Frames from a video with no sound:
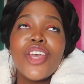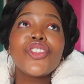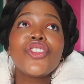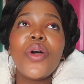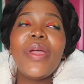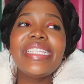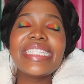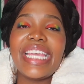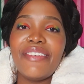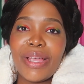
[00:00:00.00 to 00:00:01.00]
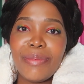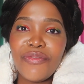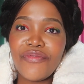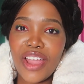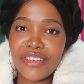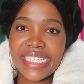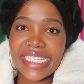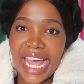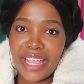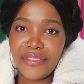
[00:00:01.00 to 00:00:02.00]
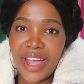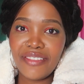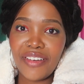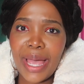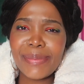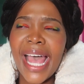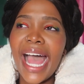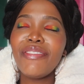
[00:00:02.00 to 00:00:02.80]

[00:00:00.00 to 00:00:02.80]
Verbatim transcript: So it's giving me very sci-fi vibes.